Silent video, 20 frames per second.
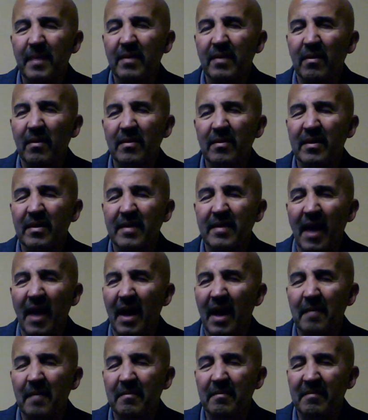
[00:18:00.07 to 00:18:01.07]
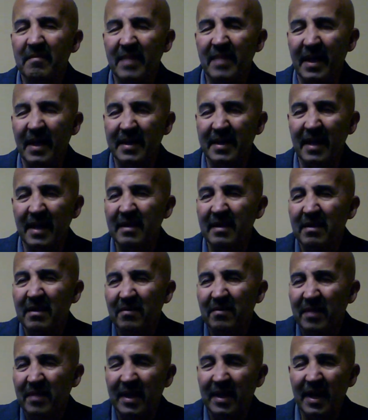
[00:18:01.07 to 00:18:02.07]
all your time attending to
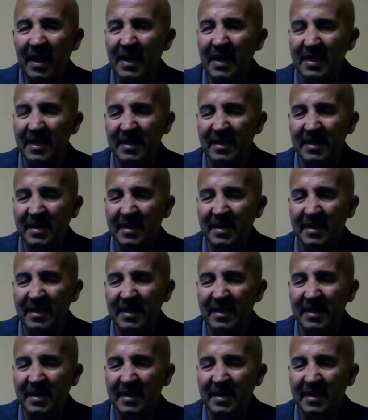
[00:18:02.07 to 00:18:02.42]
kids